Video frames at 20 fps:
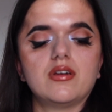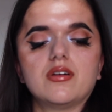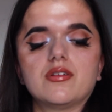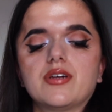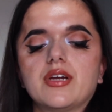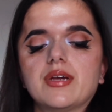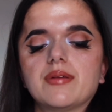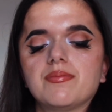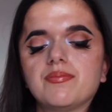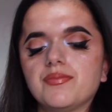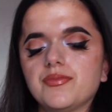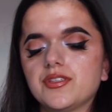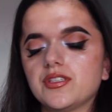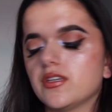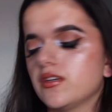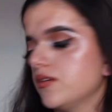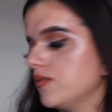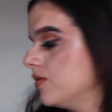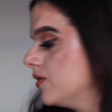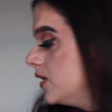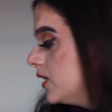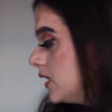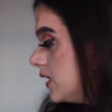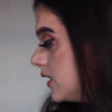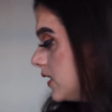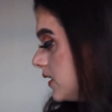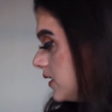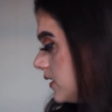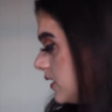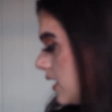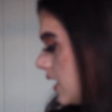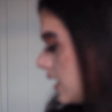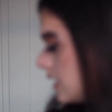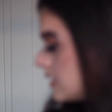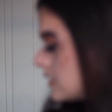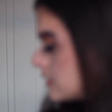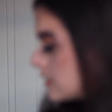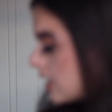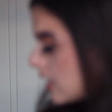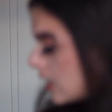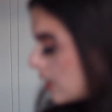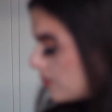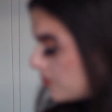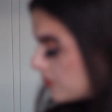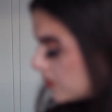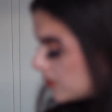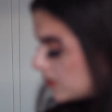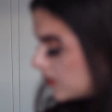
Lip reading: Okay, so next up,